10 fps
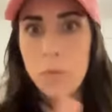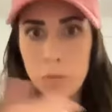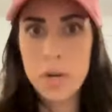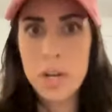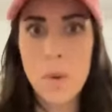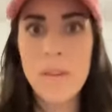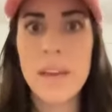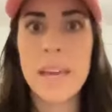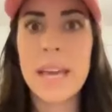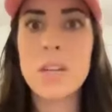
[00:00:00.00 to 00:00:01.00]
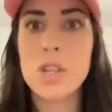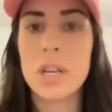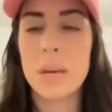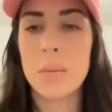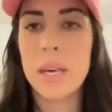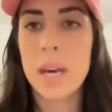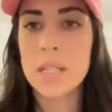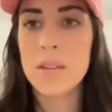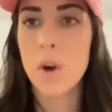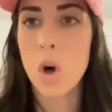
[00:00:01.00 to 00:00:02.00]
frequent vacationing
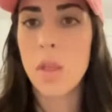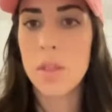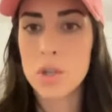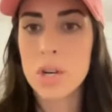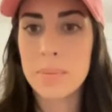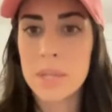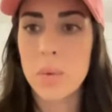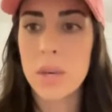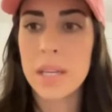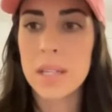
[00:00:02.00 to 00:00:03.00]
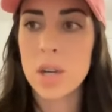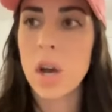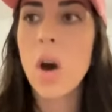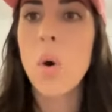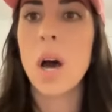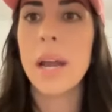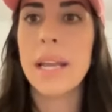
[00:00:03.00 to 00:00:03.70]
because of all the trips that we get to go on.